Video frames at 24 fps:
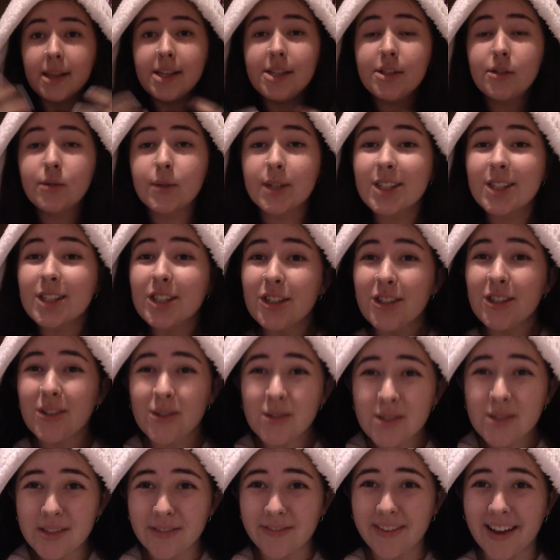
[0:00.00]
Please do
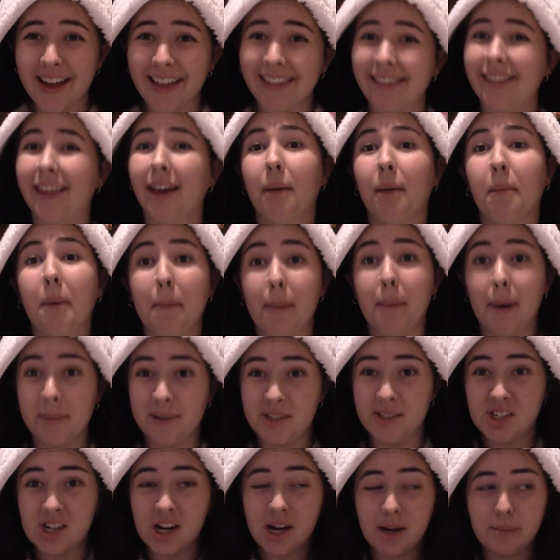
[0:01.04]
excuse the fact that I'm in my
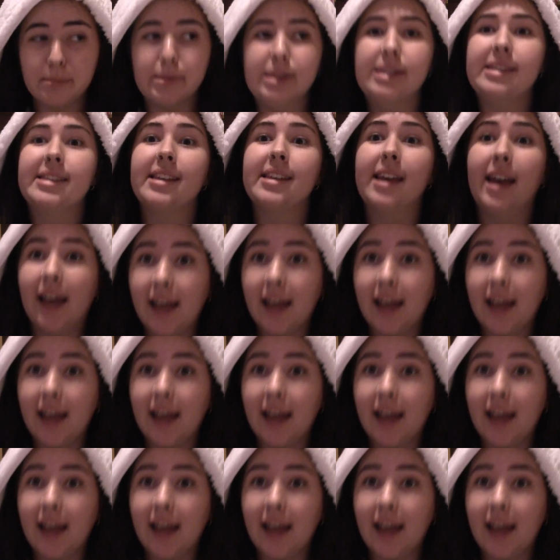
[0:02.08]
pajamas